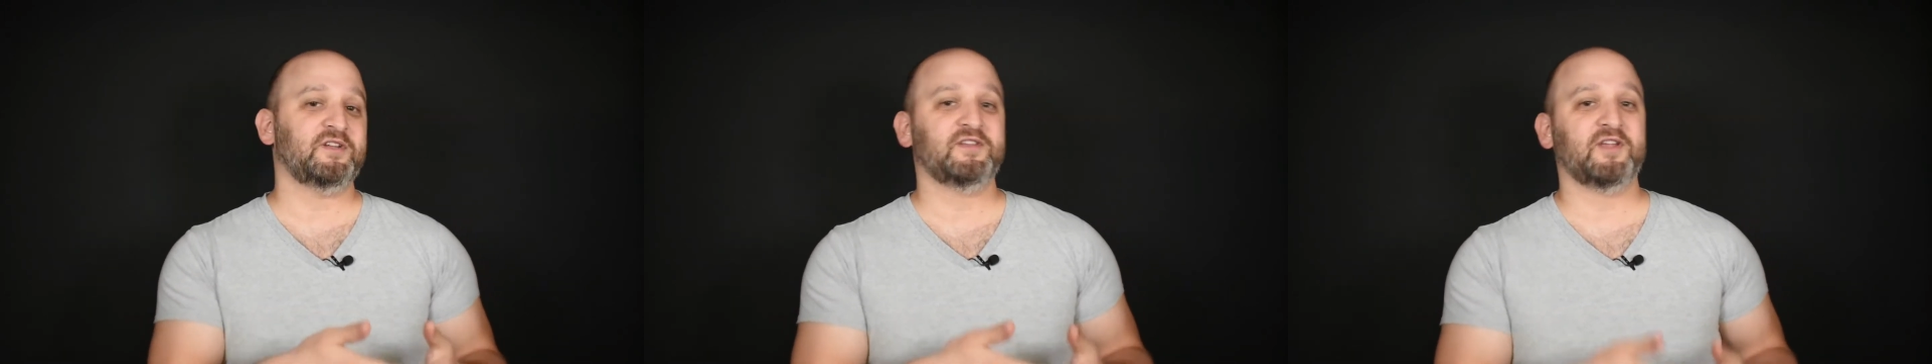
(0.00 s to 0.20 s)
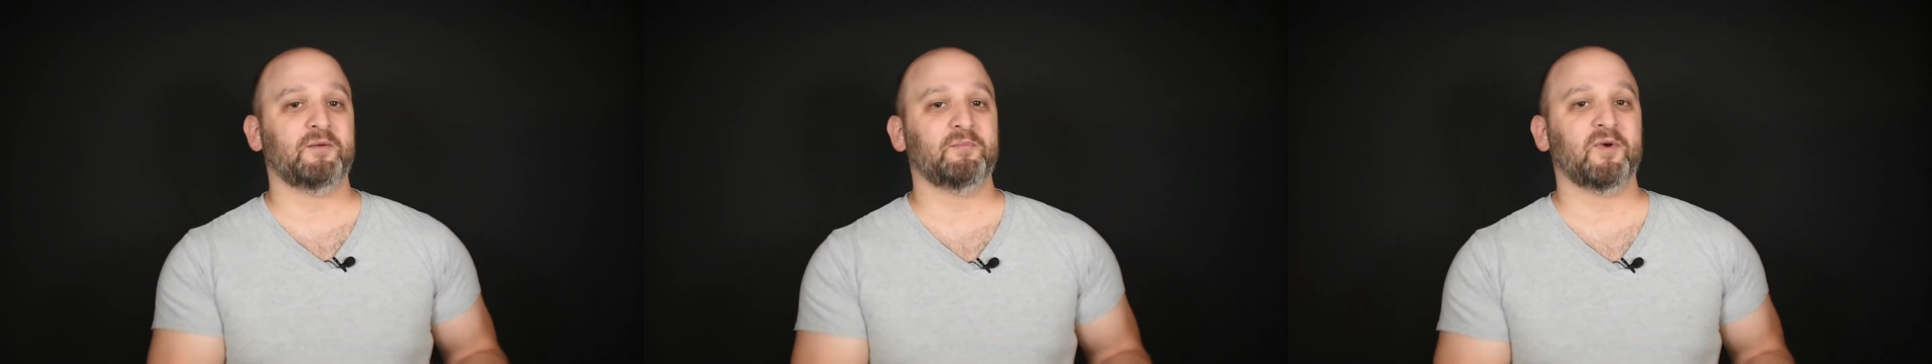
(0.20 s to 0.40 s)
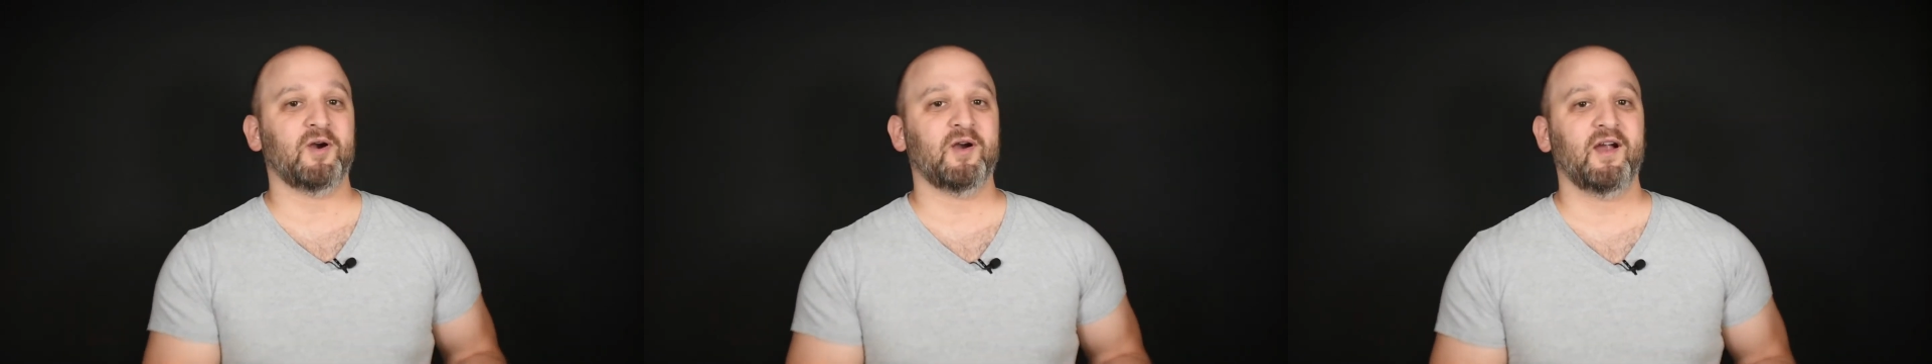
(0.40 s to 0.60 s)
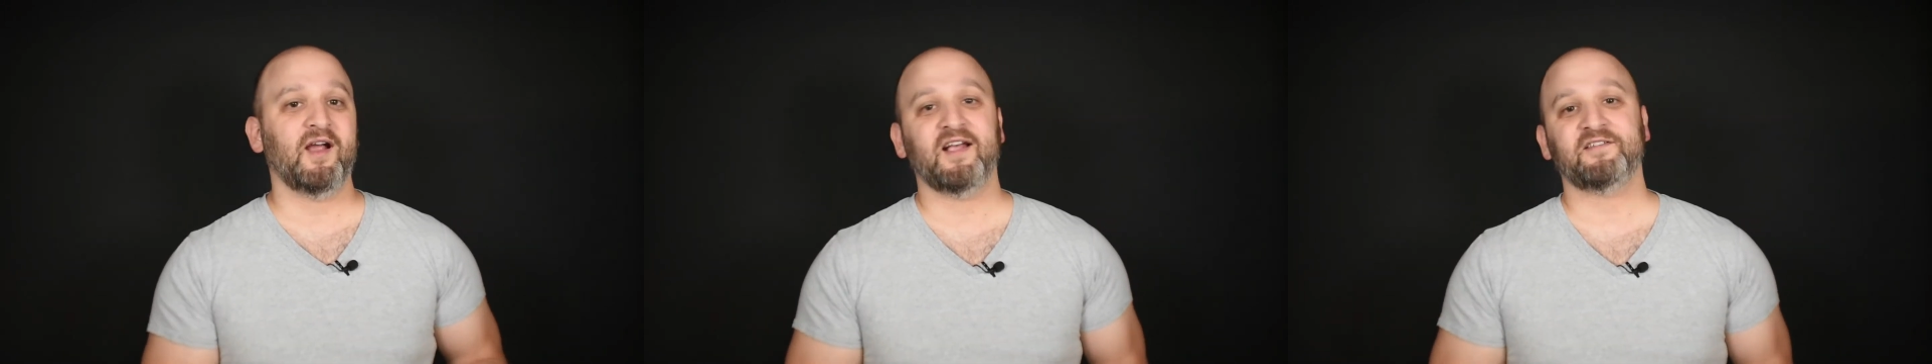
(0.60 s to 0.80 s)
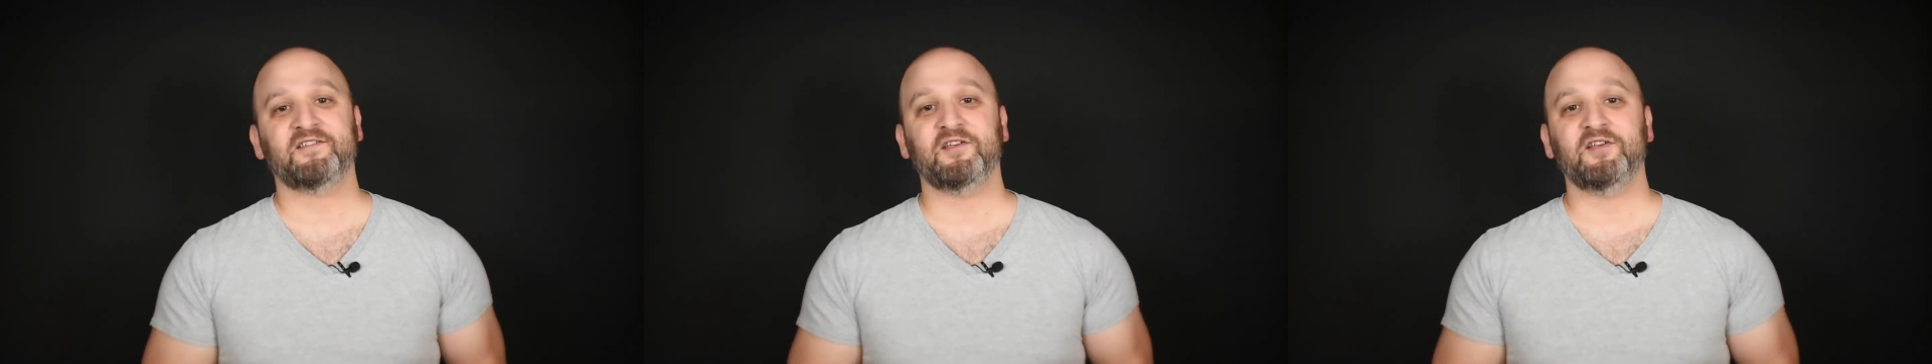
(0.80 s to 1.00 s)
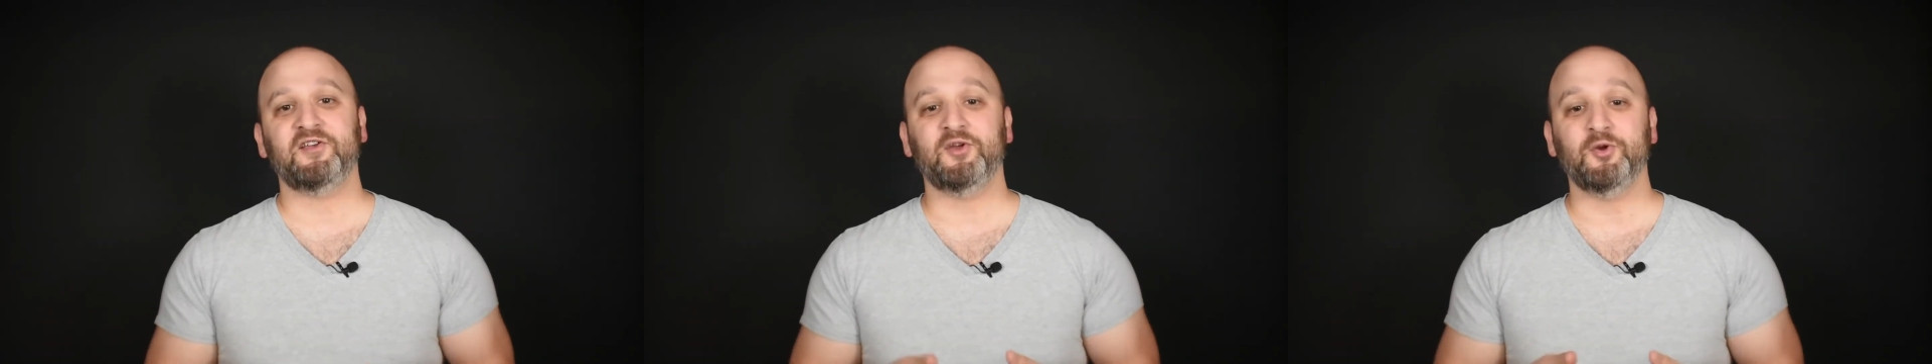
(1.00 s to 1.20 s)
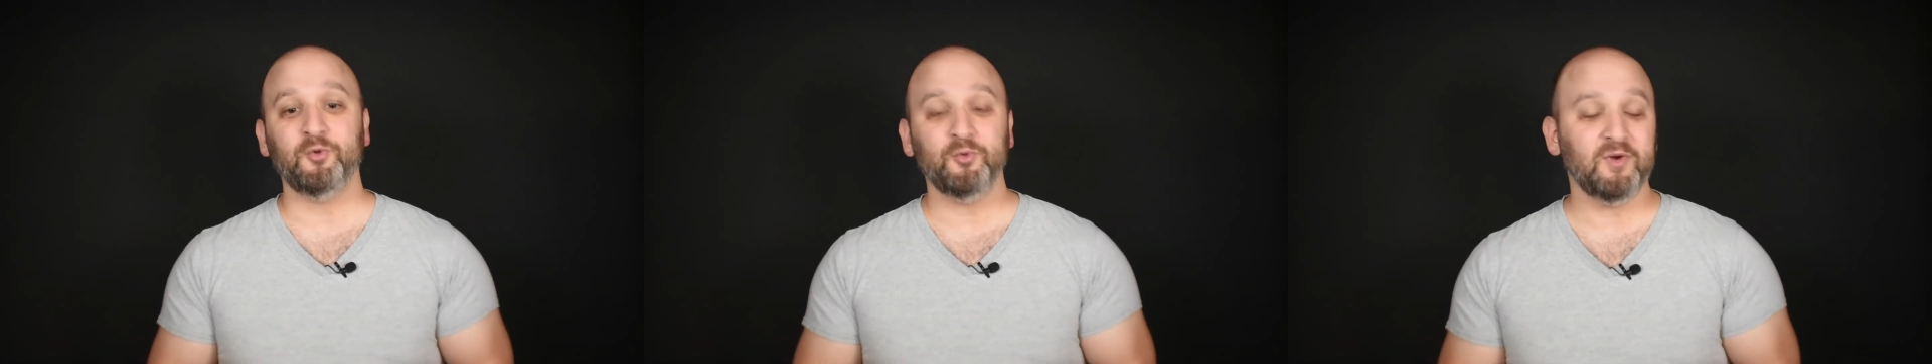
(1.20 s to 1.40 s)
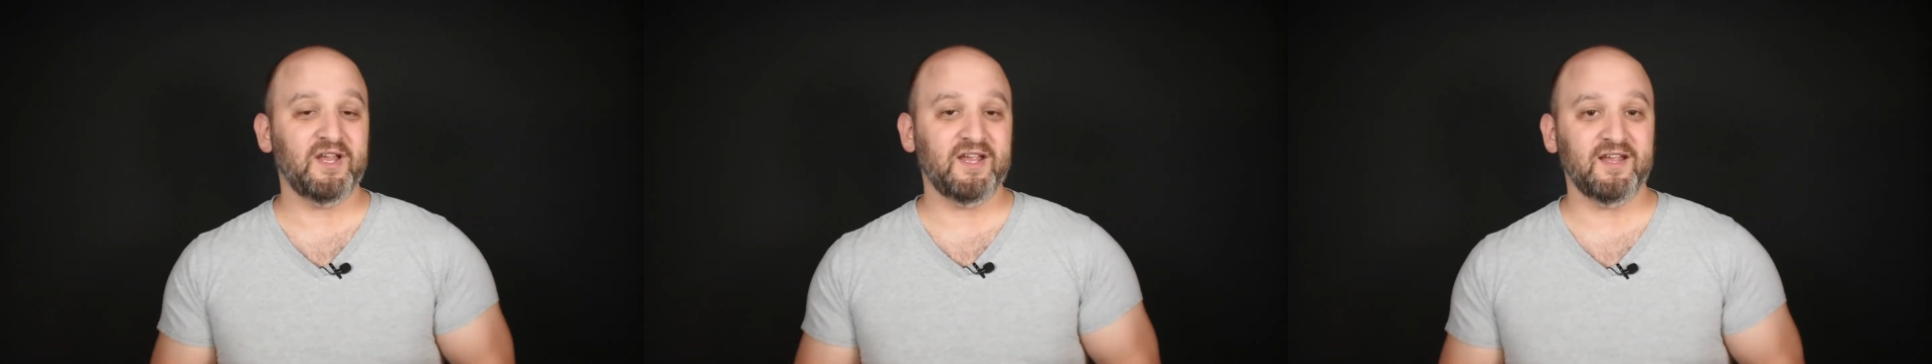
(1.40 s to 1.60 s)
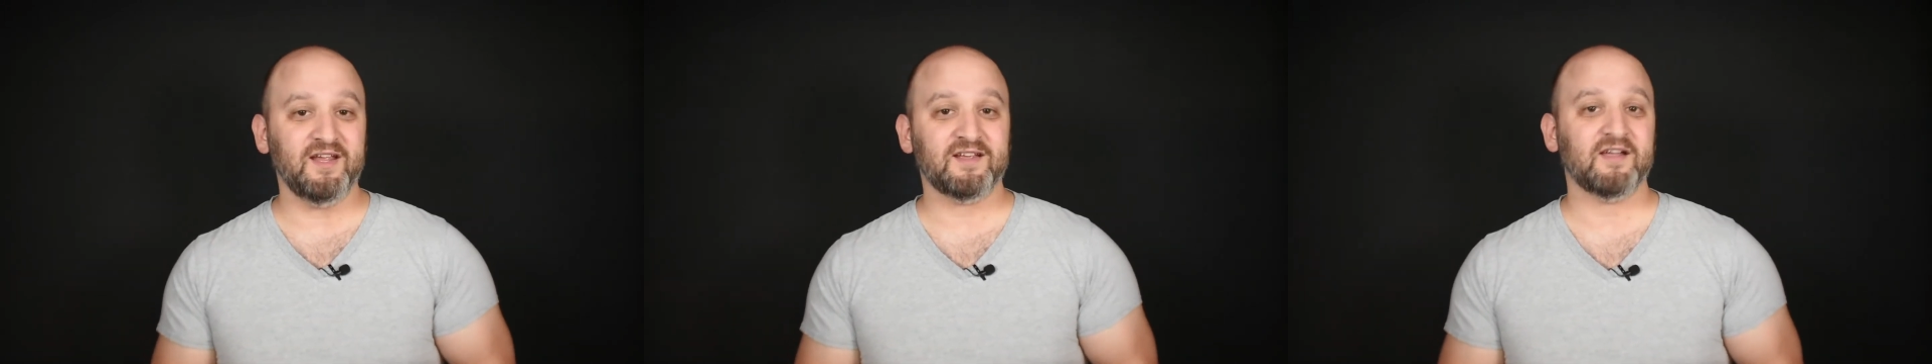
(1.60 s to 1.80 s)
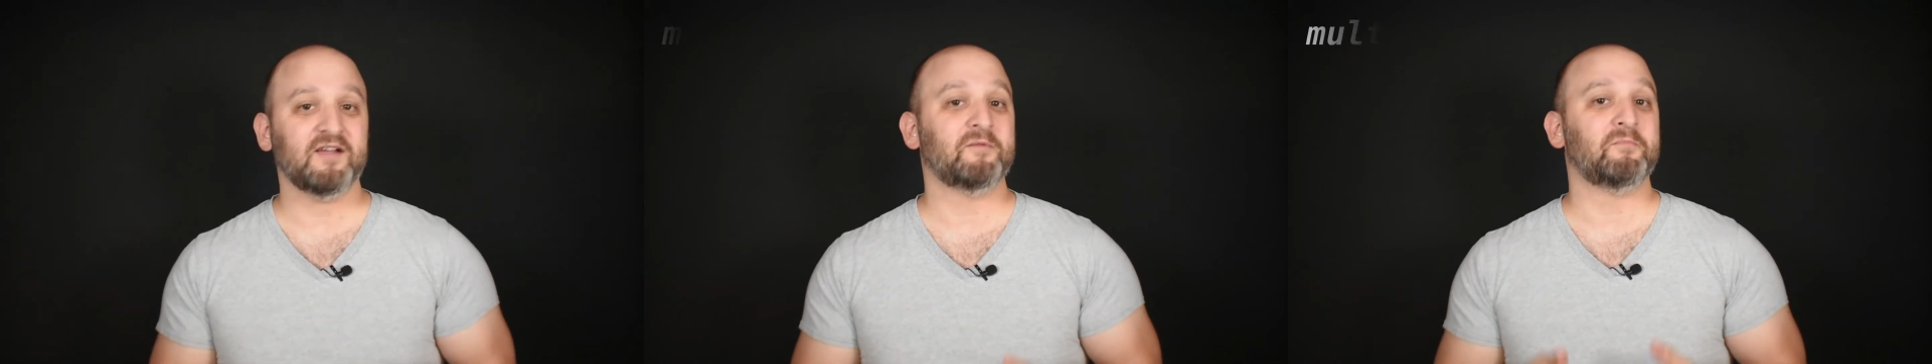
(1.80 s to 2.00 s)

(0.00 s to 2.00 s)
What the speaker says: number has a unique